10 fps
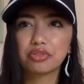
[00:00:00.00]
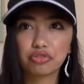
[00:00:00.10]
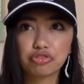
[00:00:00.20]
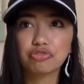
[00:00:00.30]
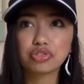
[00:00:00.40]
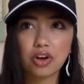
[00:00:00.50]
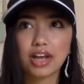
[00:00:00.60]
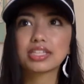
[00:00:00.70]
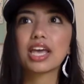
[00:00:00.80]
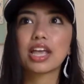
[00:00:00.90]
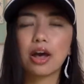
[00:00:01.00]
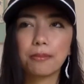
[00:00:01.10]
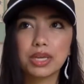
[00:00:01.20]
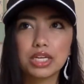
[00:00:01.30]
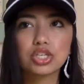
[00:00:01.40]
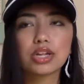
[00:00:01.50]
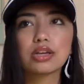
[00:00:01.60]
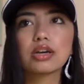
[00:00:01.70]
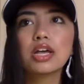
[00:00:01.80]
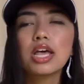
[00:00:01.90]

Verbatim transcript: The recruits all got to hang out and meet each other.